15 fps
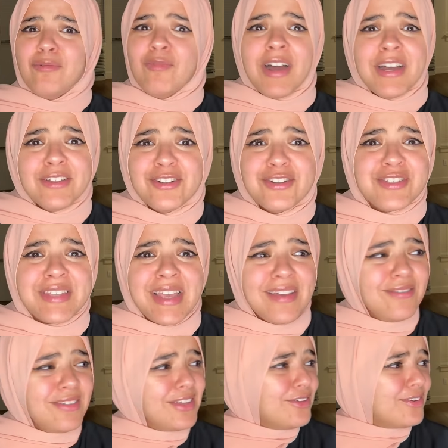And while you're
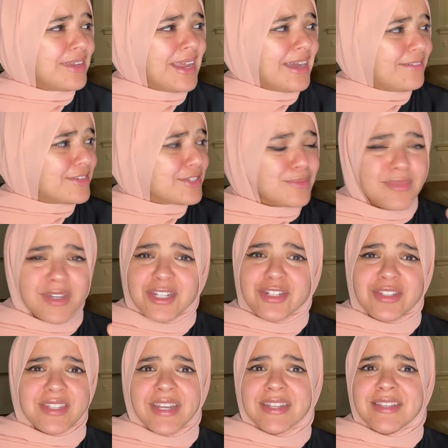saving, you can have as
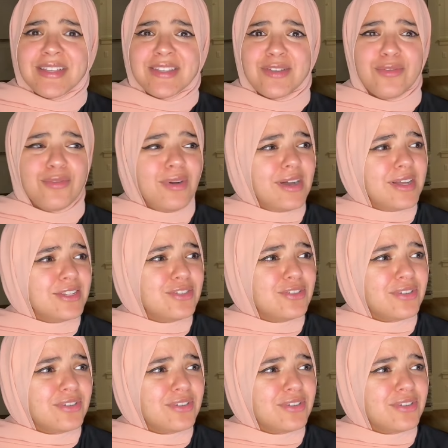much sex as you want.